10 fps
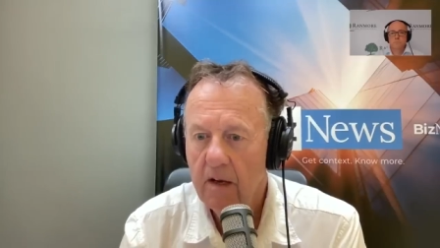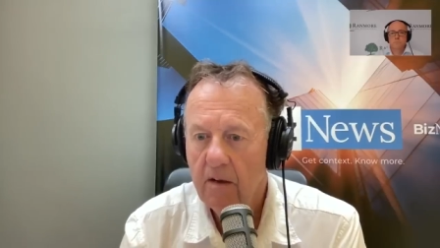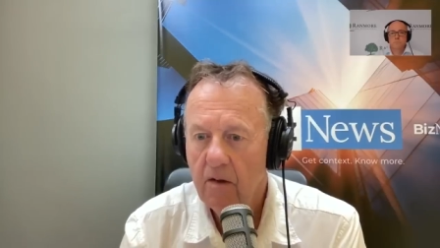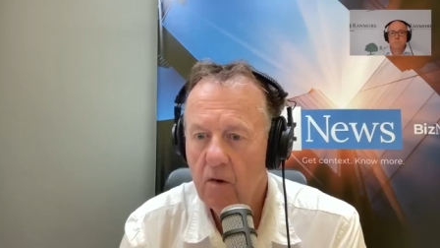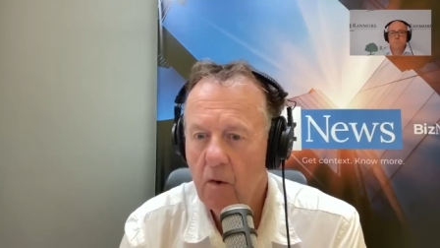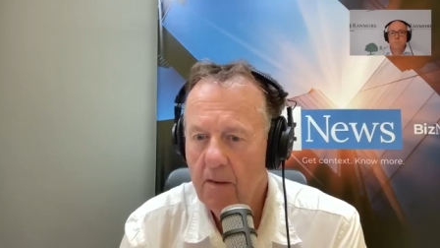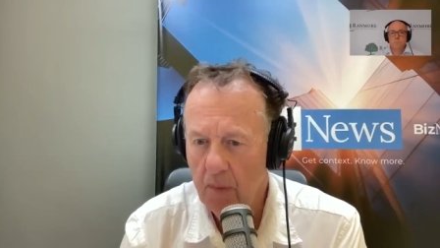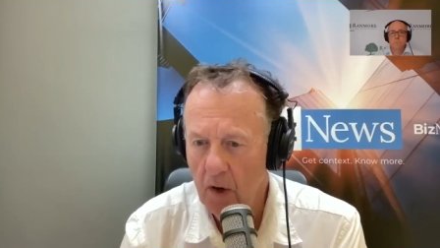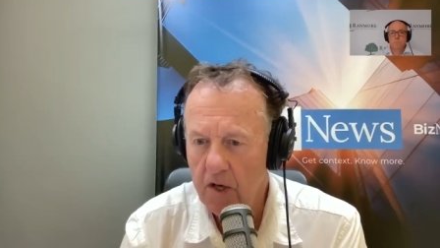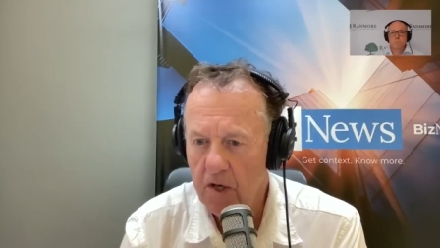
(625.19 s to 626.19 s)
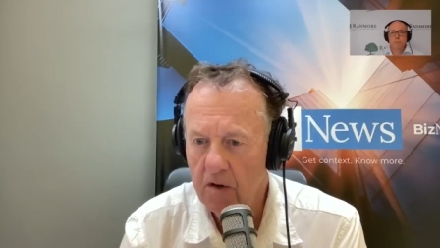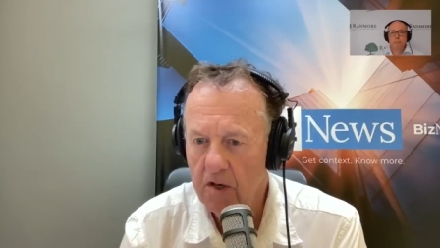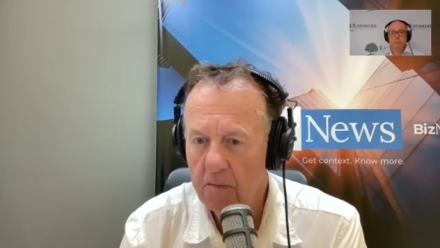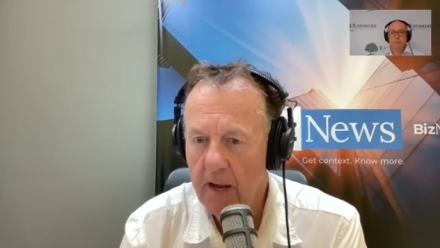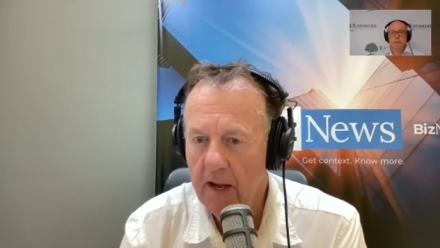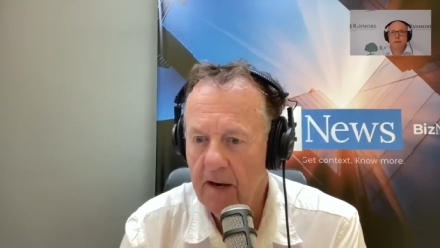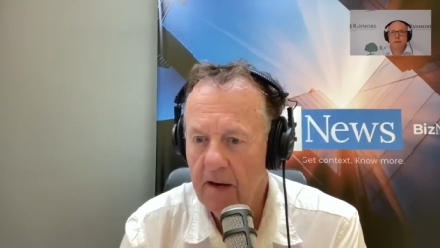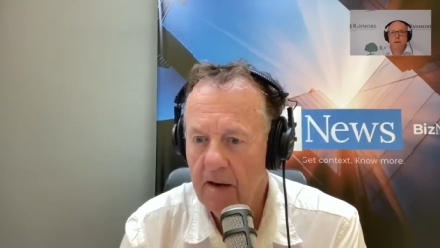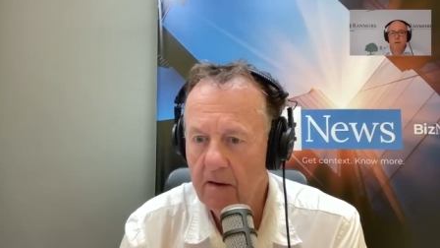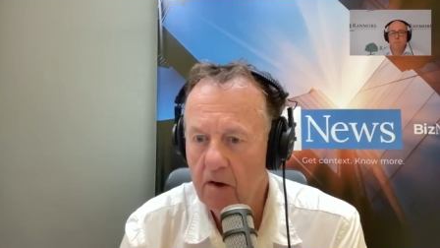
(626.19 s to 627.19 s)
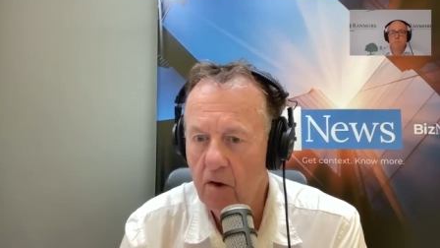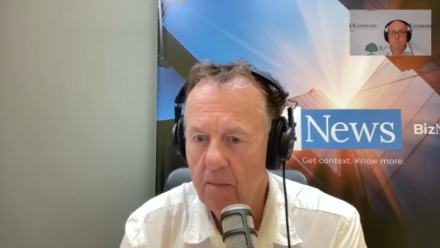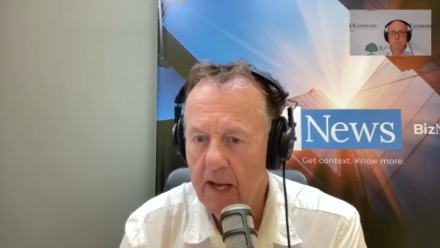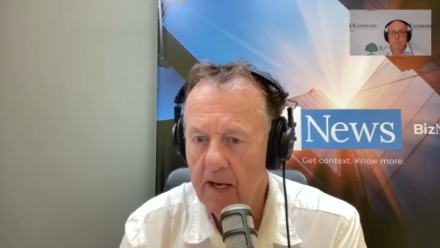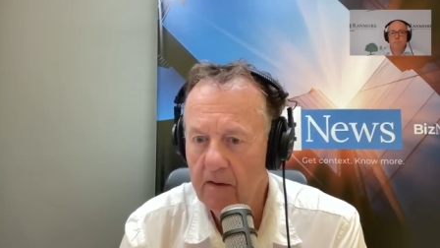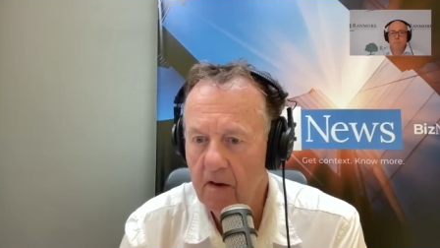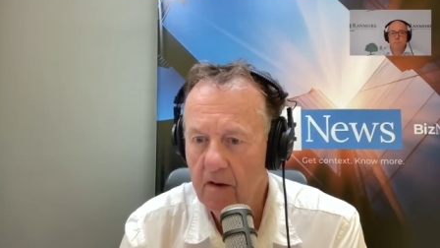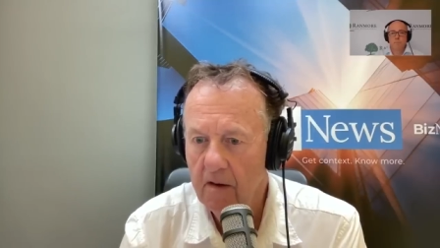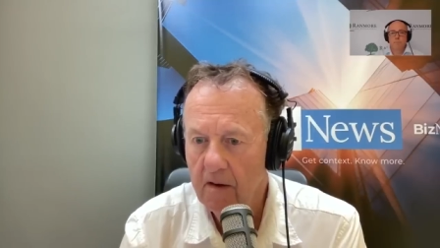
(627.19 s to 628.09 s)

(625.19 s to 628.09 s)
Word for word: You're quite bullish on Japan. You remaining so?